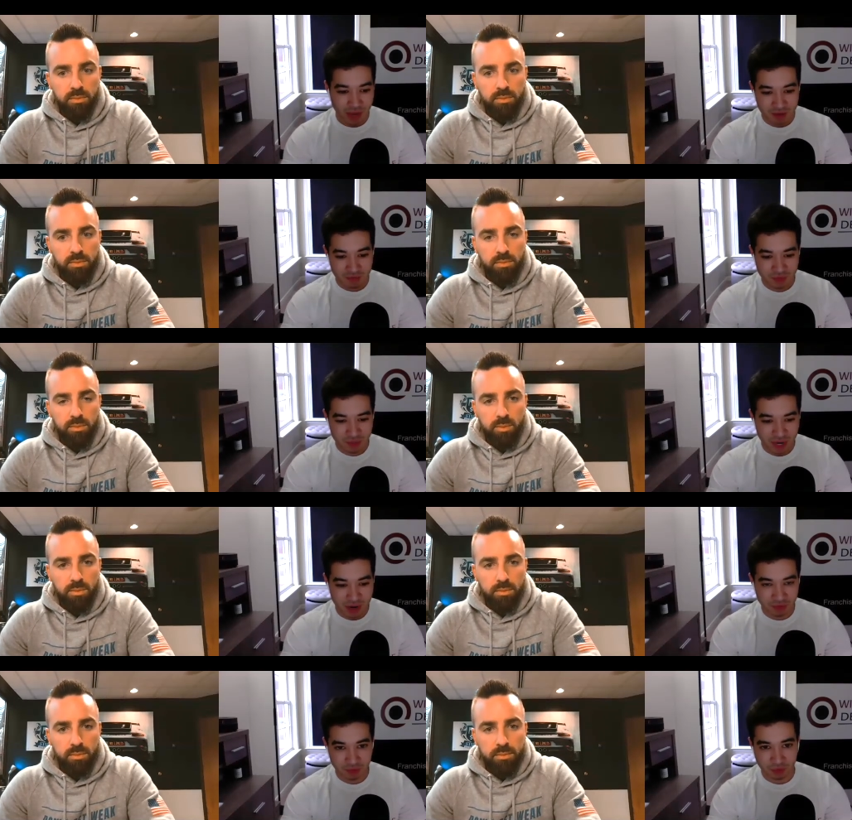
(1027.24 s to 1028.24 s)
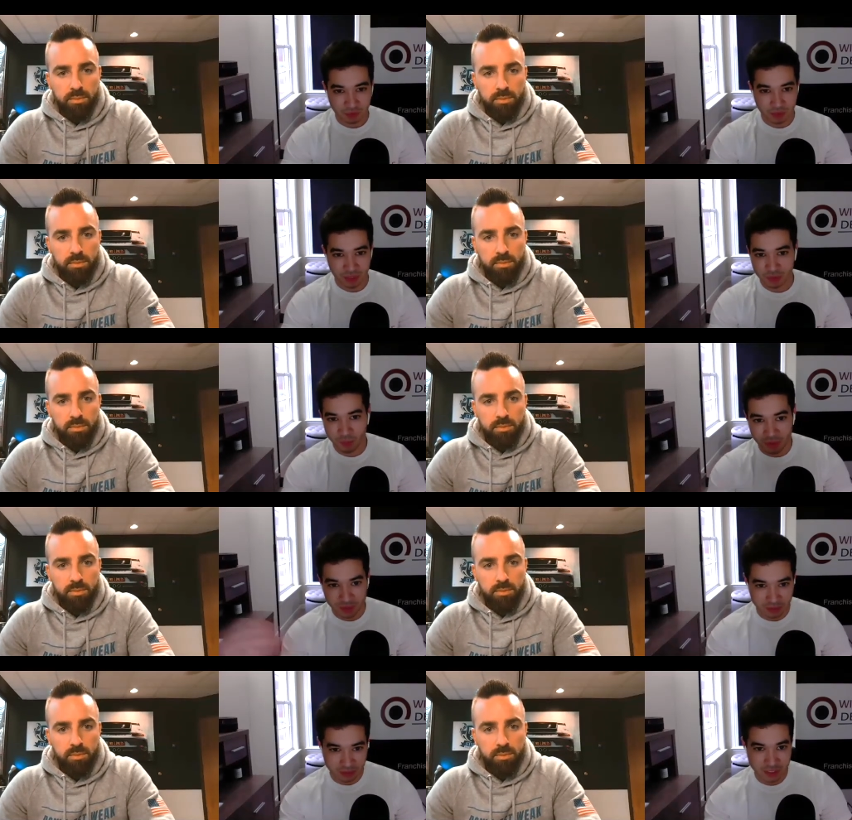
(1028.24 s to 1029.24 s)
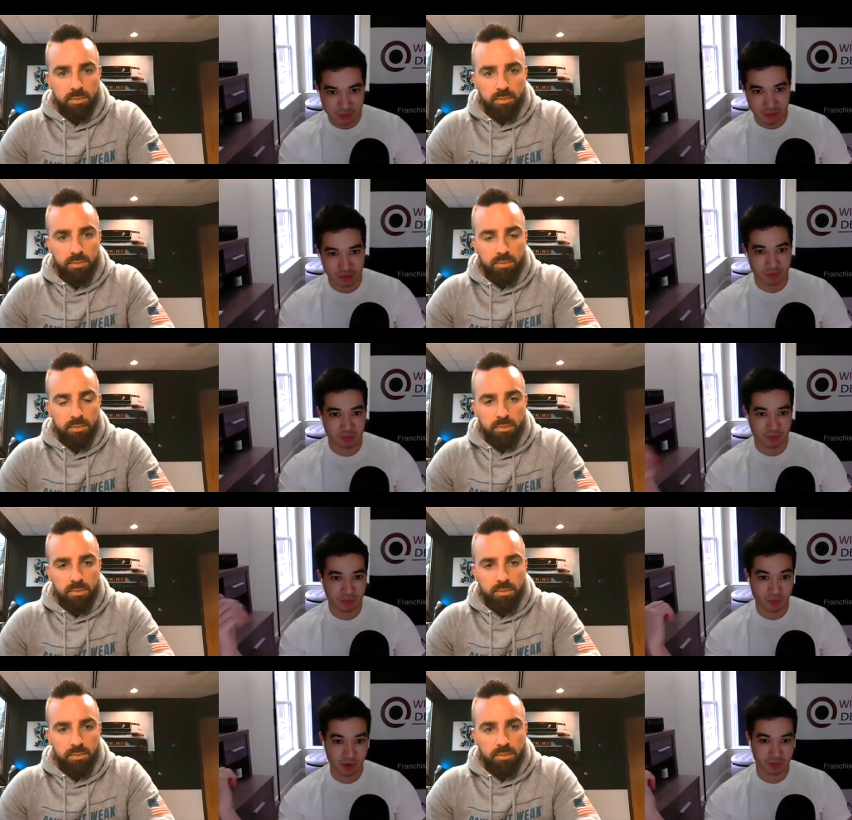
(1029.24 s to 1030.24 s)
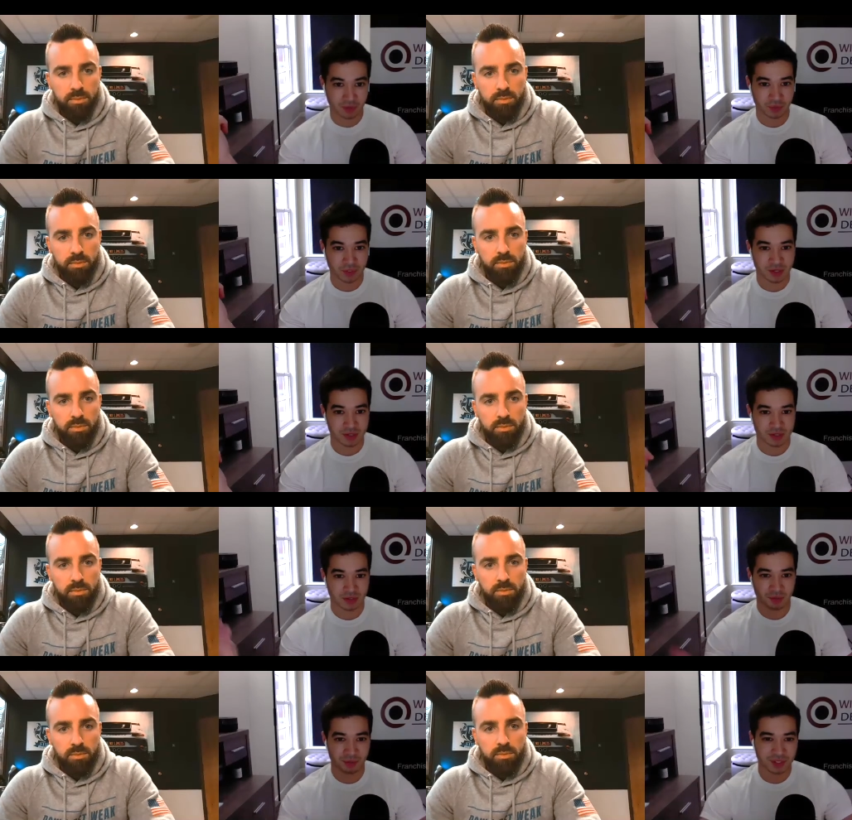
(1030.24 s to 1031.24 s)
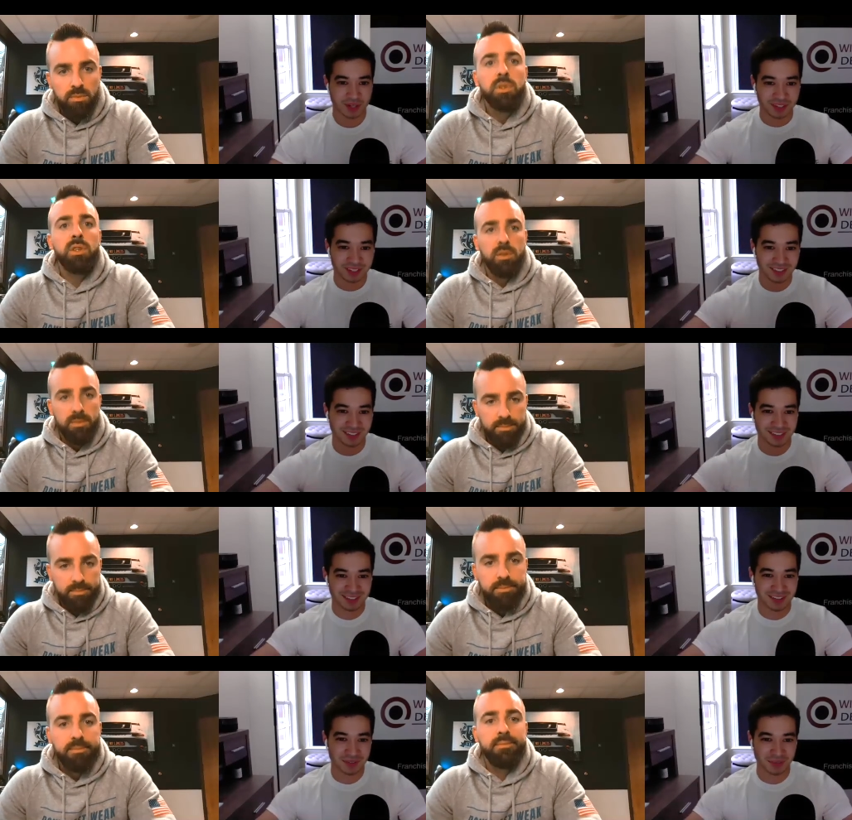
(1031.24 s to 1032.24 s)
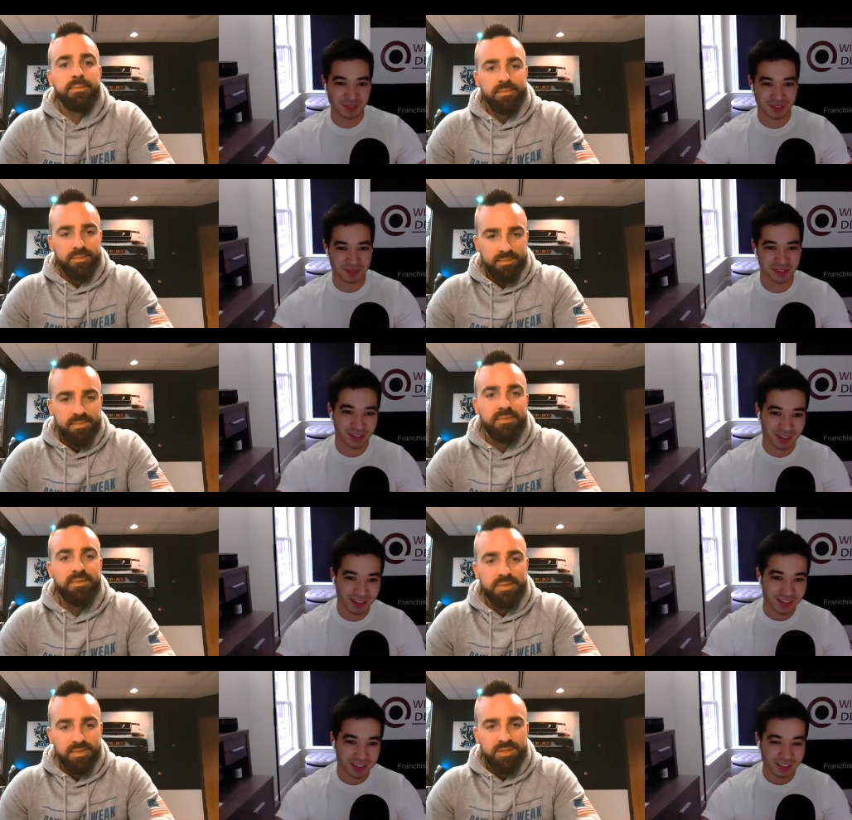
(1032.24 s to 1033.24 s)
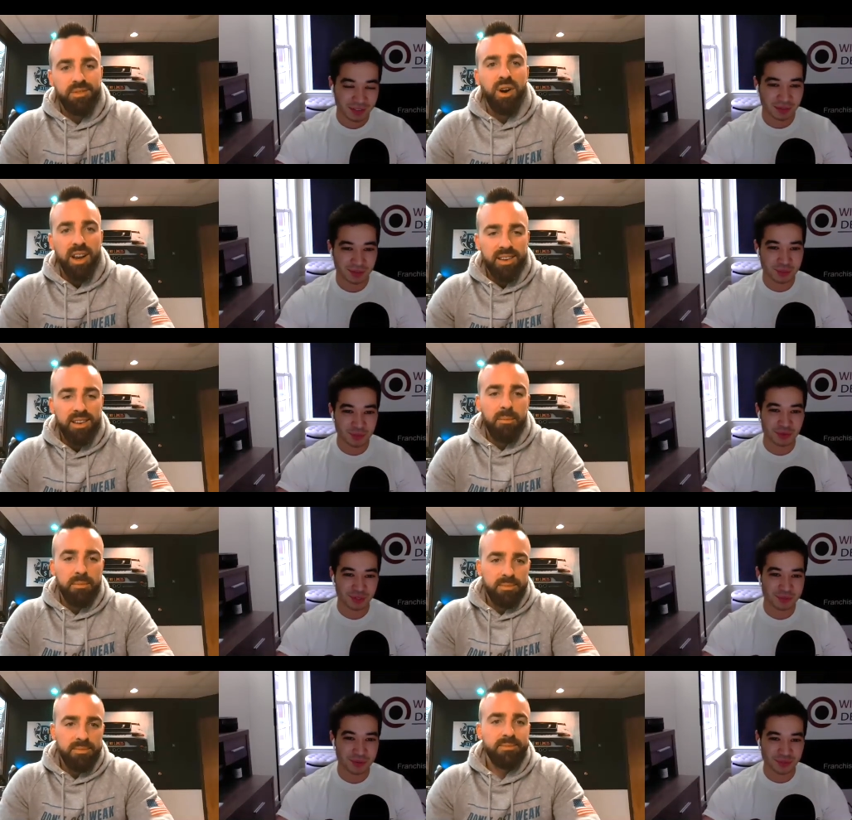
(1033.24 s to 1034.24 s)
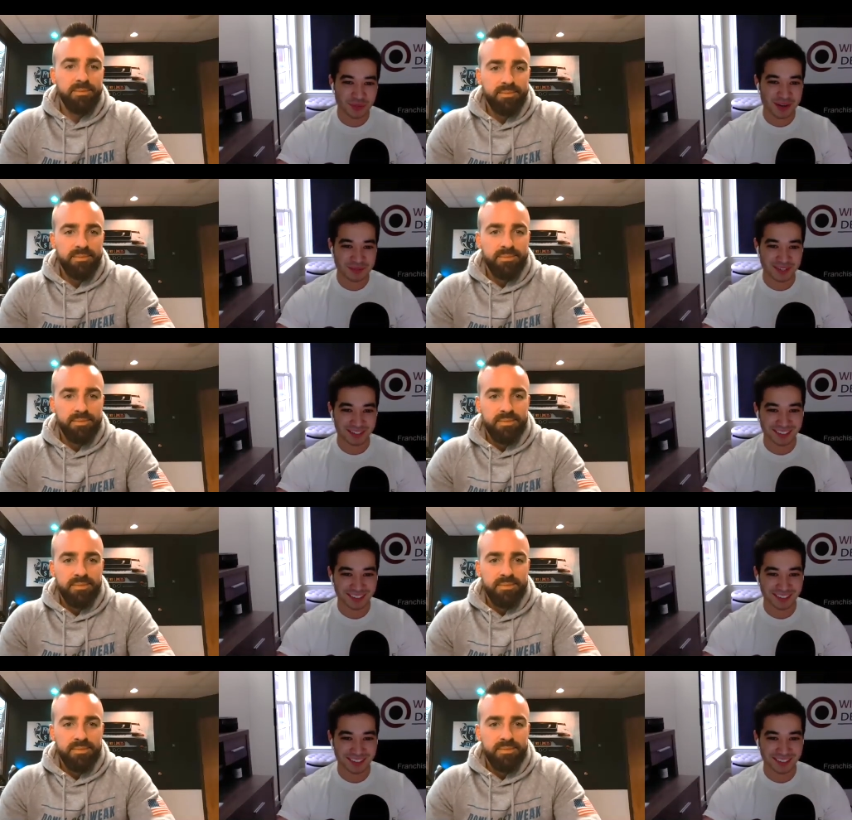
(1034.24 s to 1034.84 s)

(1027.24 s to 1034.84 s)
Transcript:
Speaker 1: after, after Florida, you went, that's when you went to Wisconsin. There was not, not another one in the way.
Speaker 2: Right. Yep.
Speaker 1: You moved quite a bit.